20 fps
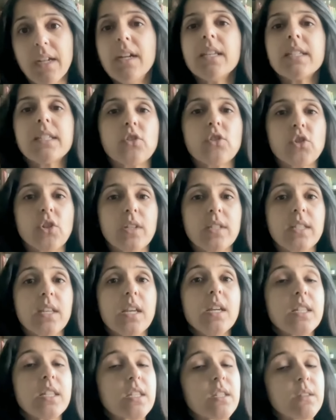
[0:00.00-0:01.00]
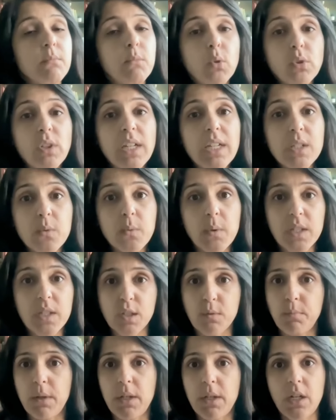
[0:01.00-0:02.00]
such as smoothies with
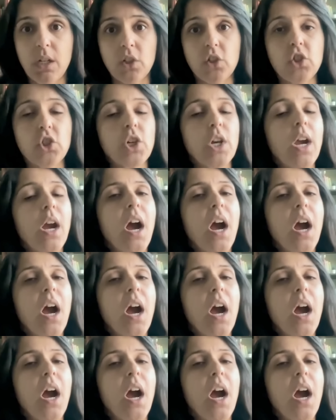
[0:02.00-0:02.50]
spinach,